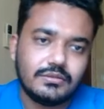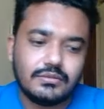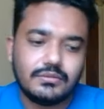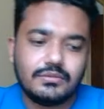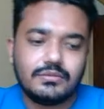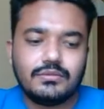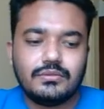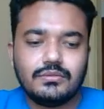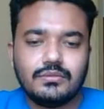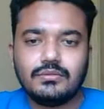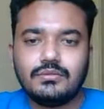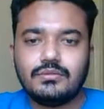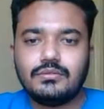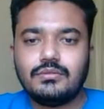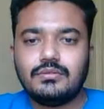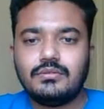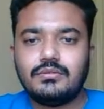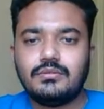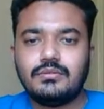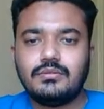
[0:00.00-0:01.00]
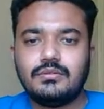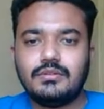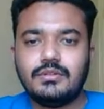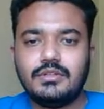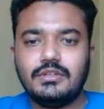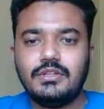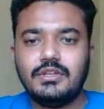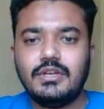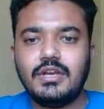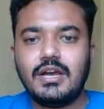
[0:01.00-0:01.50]
So
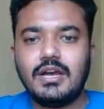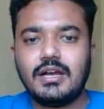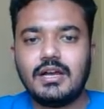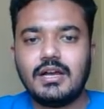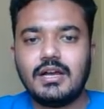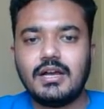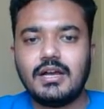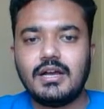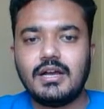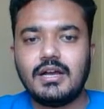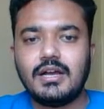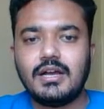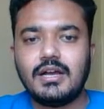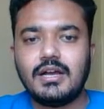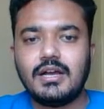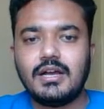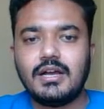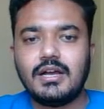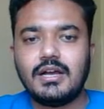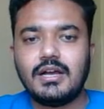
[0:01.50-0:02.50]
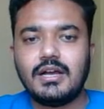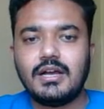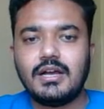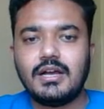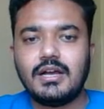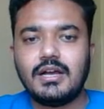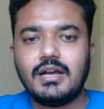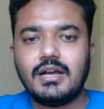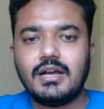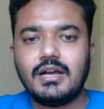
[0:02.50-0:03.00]
yeah, so I
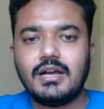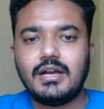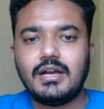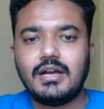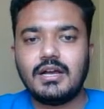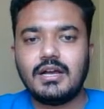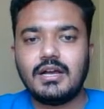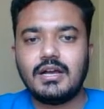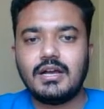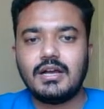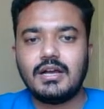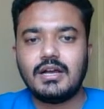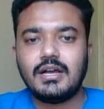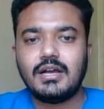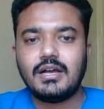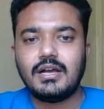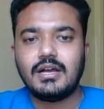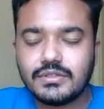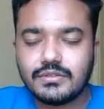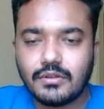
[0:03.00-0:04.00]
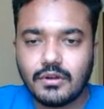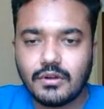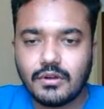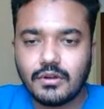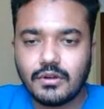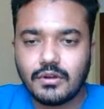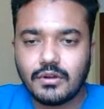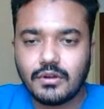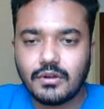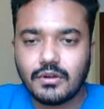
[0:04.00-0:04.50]
played a4, which was not
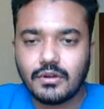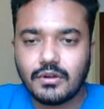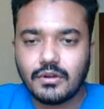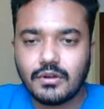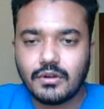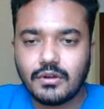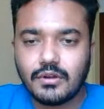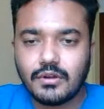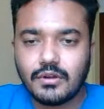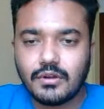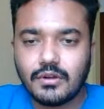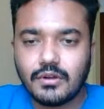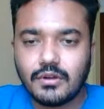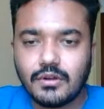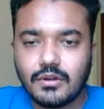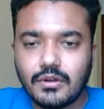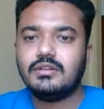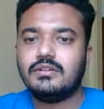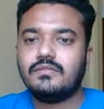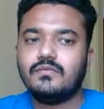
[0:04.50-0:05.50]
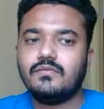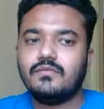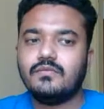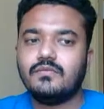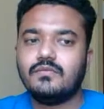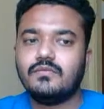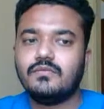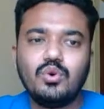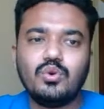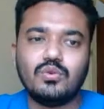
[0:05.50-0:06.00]
great. It was
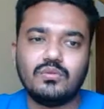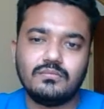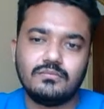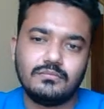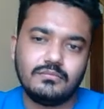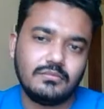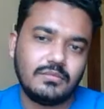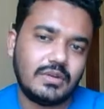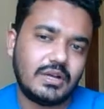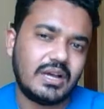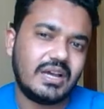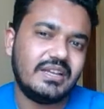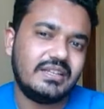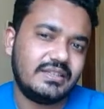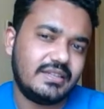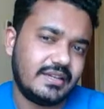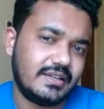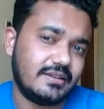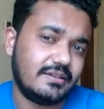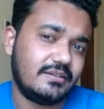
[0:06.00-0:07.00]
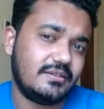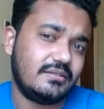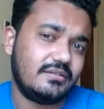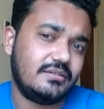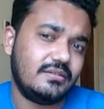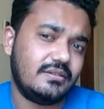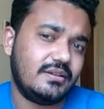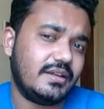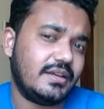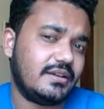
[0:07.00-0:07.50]
slow, I think.
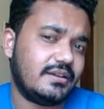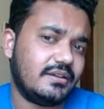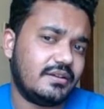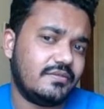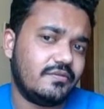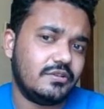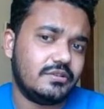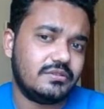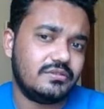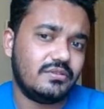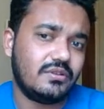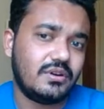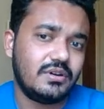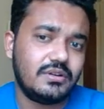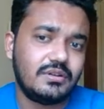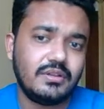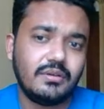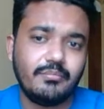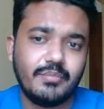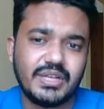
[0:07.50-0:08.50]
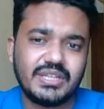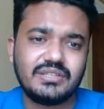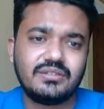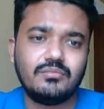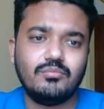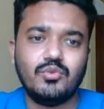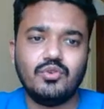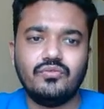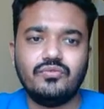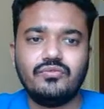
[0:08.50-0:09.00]
Like it was not the best
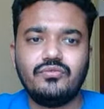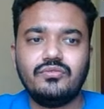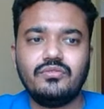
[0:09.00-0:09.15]
move.